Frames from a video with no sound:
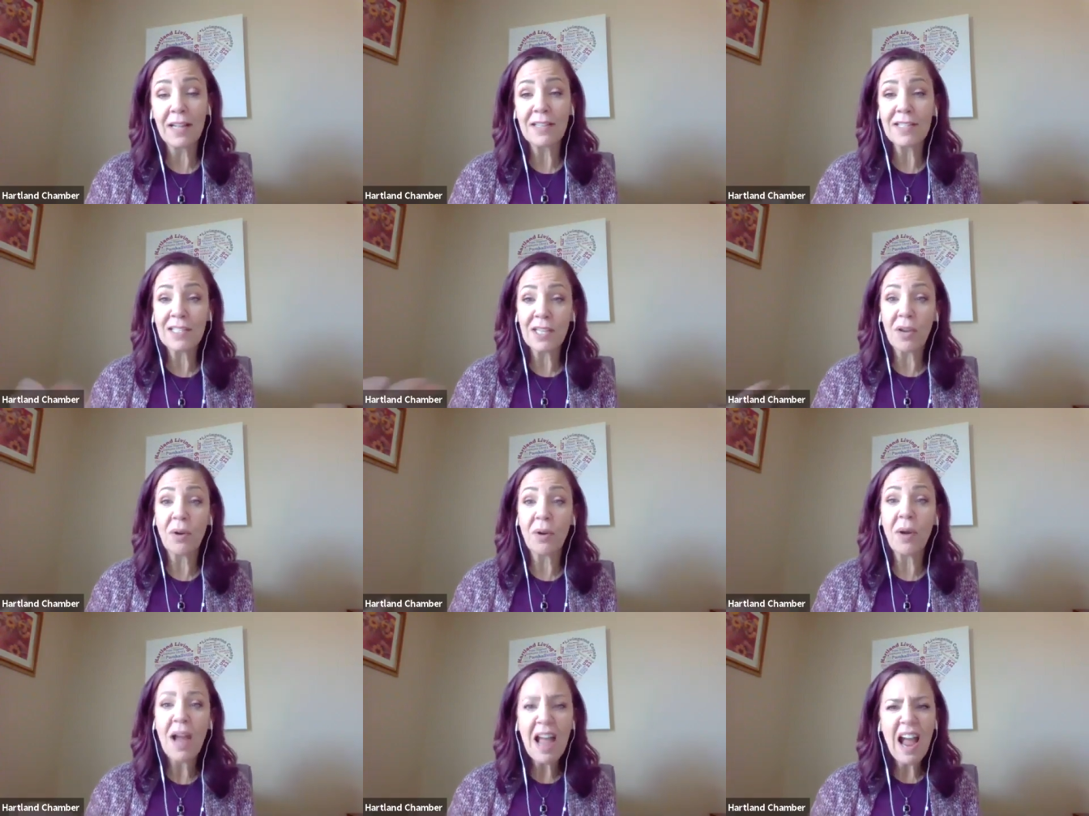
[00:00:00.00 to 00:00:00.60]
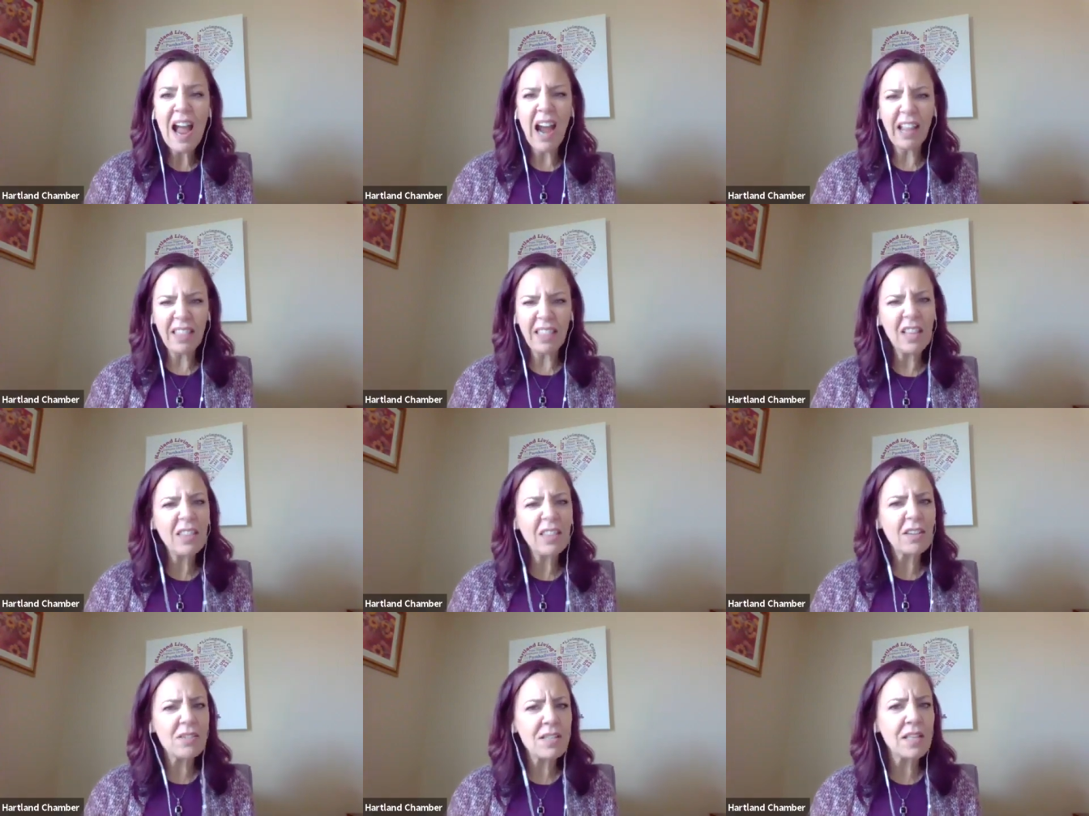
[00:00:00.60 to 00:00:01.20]
So I think
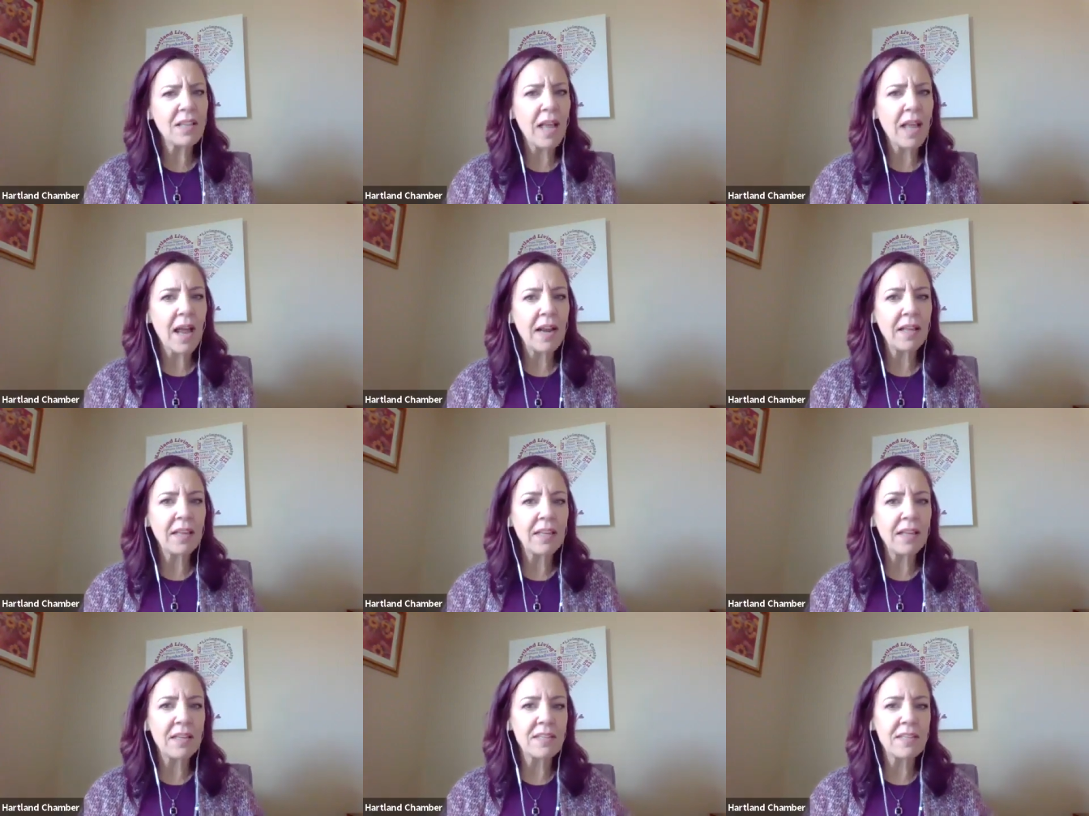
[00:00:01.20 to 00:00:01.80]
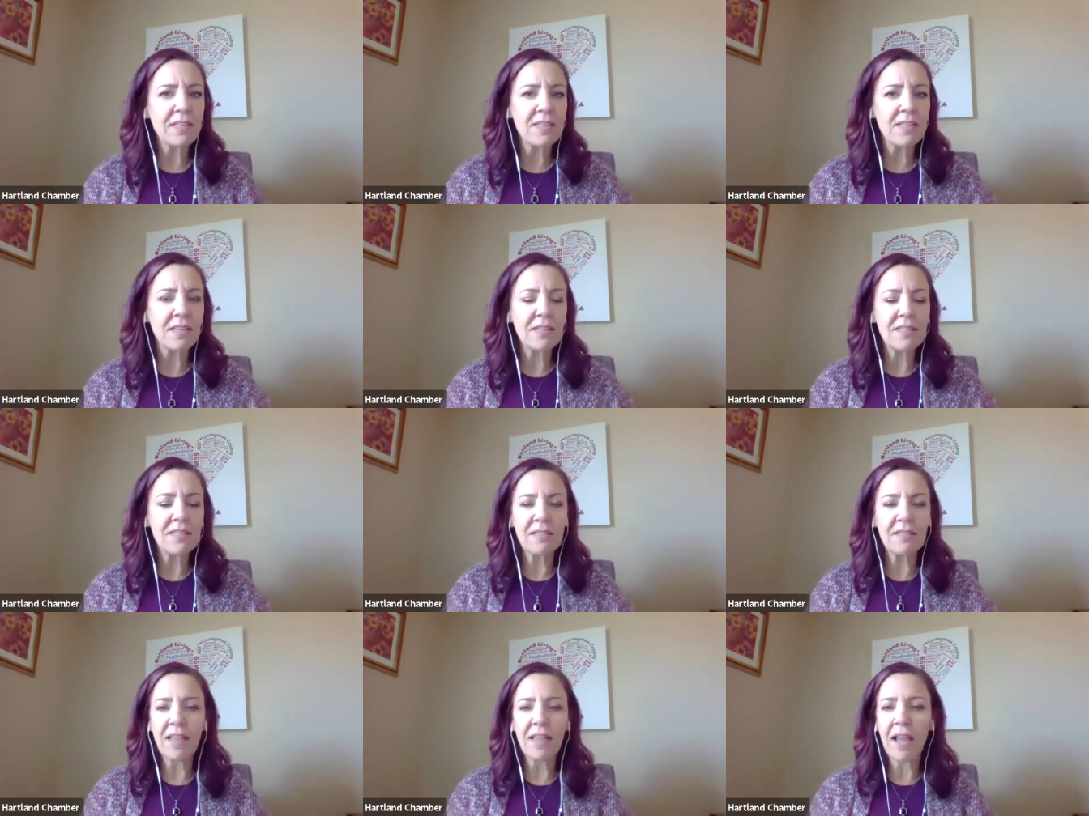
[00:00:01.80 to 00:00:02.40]
there's a lot of kids that
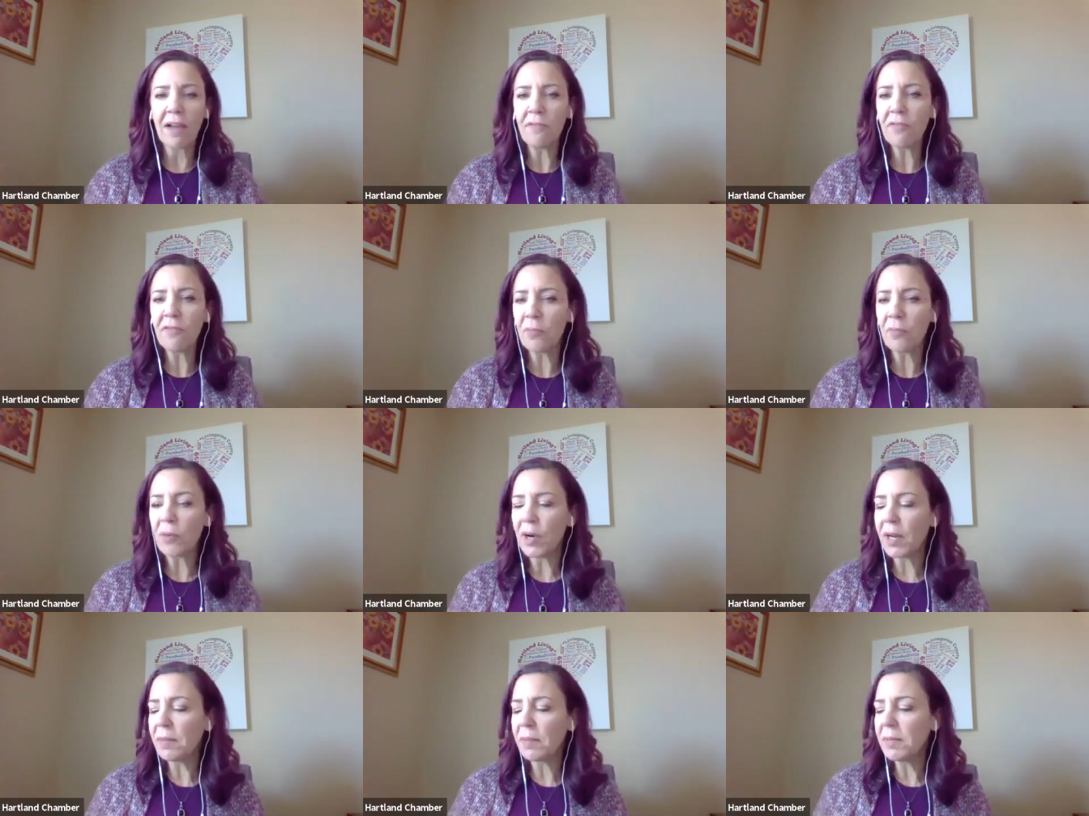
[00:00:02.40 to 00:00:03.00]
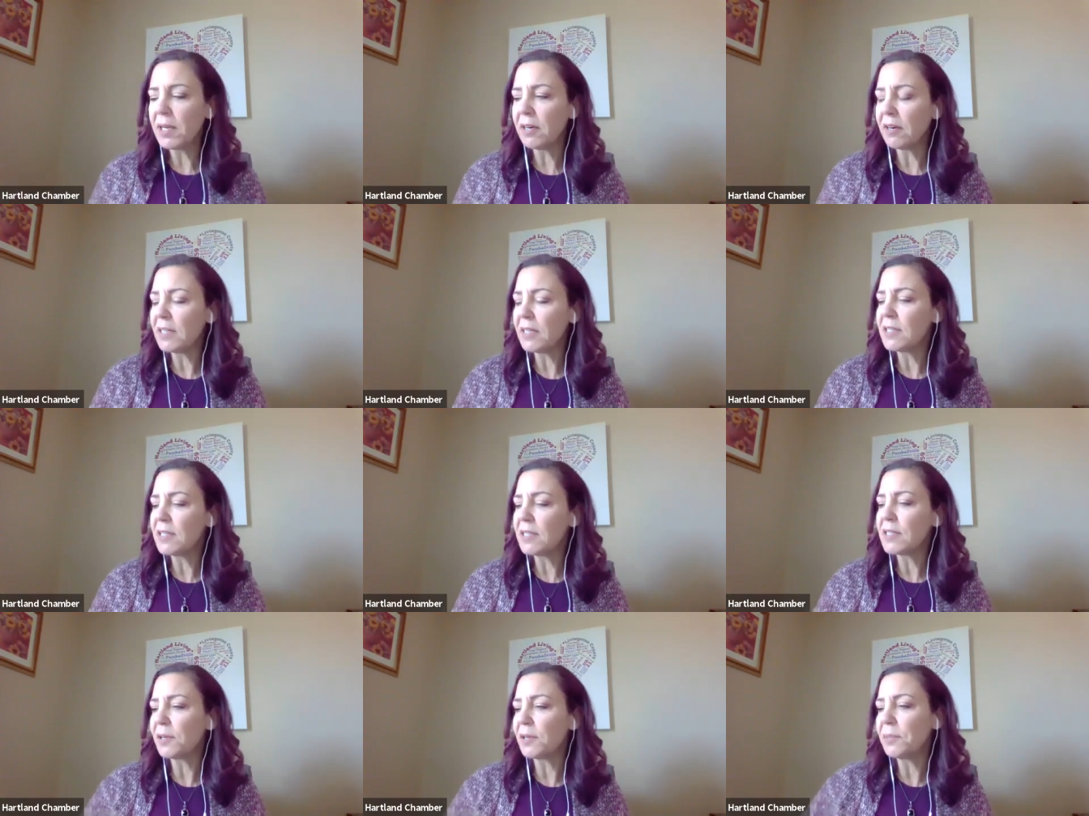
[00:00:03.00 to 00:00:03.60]
do that from what I'm hearing.
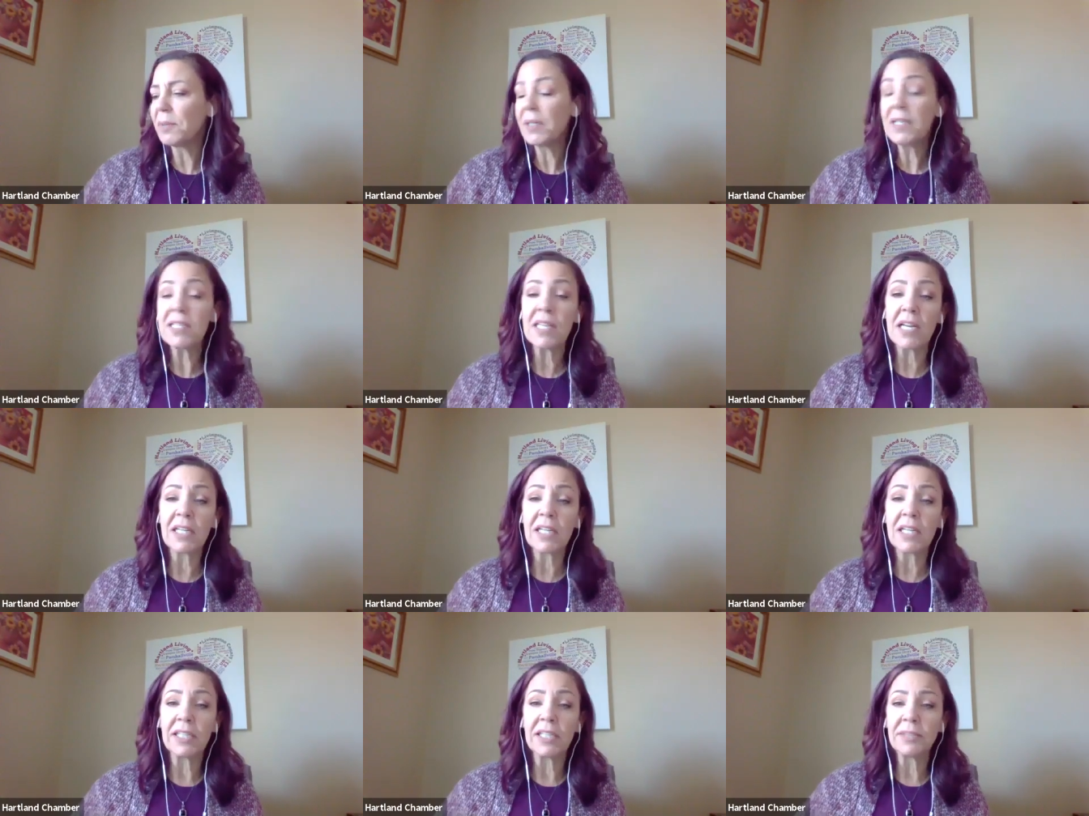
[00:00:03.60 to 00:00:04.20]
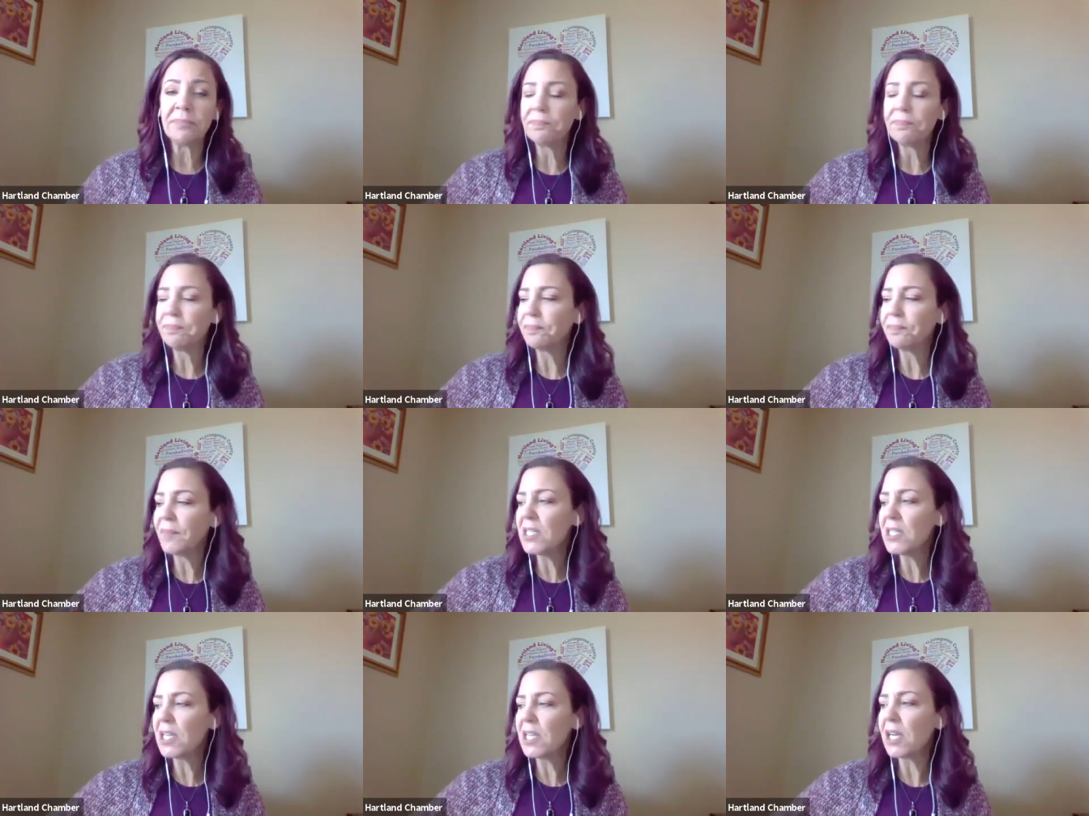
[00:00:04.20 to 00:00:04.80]
So it's all good.
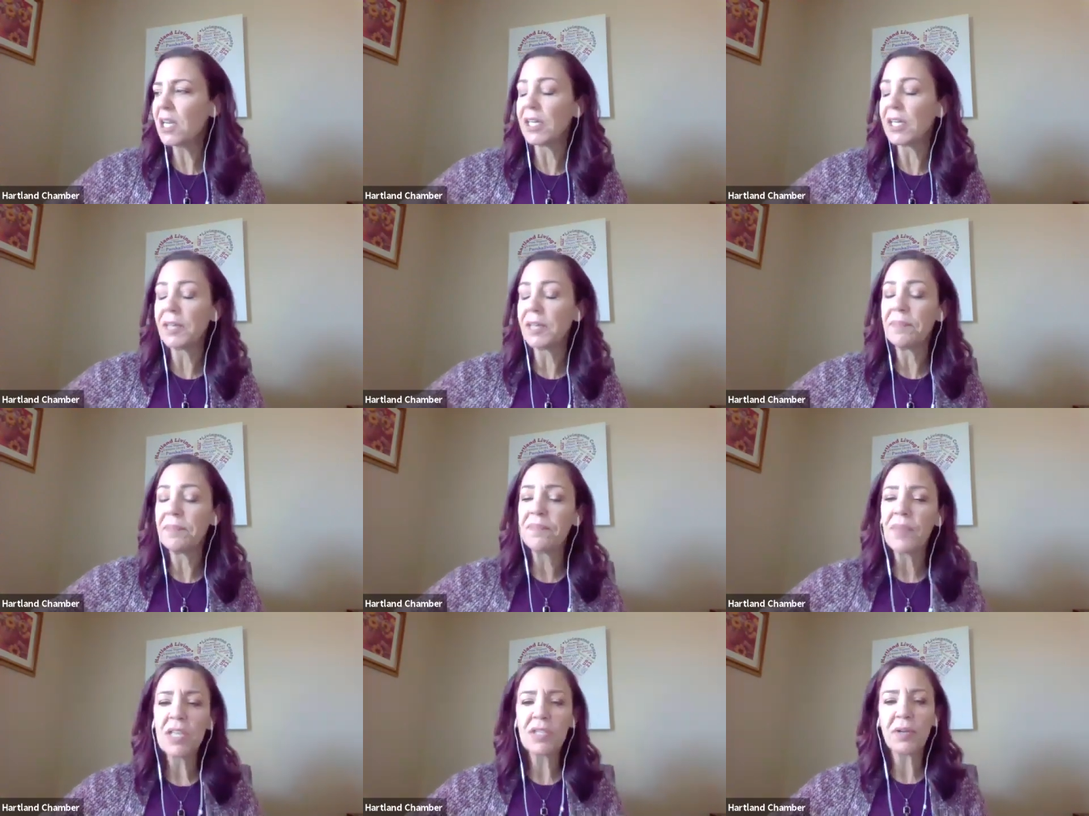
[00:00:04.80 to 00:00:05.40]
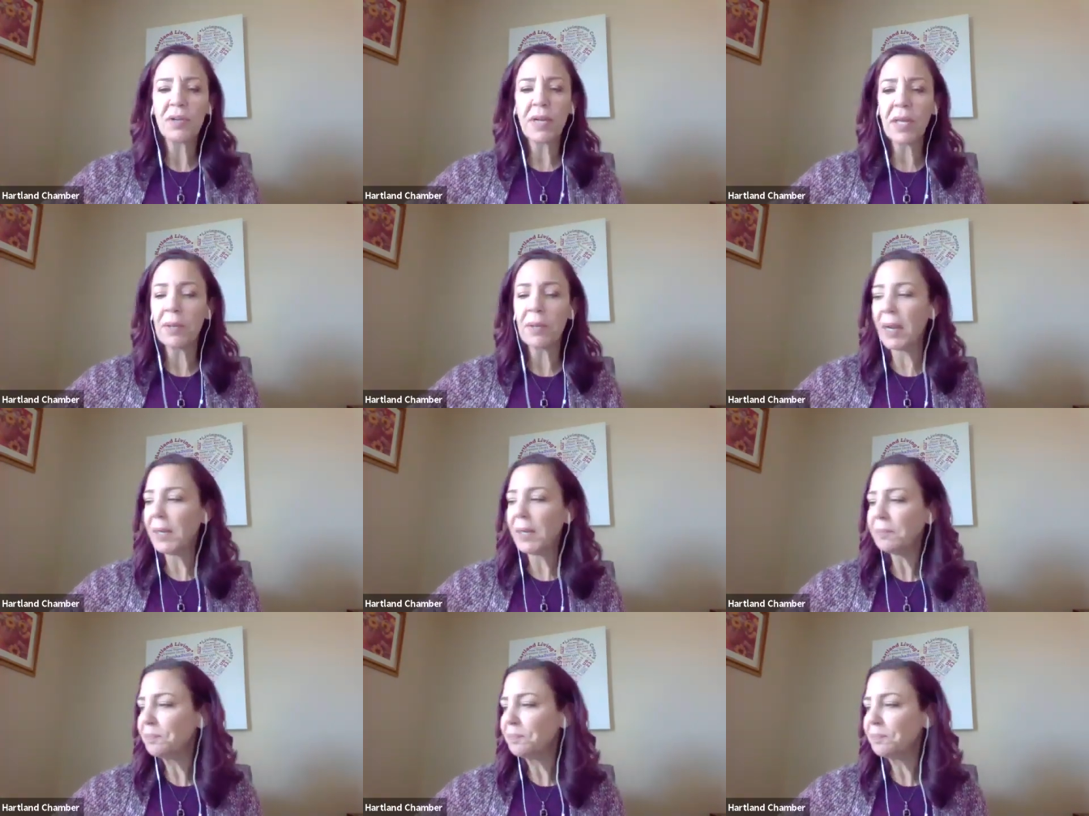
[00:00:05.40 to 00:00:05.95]
It's all good. So anyway.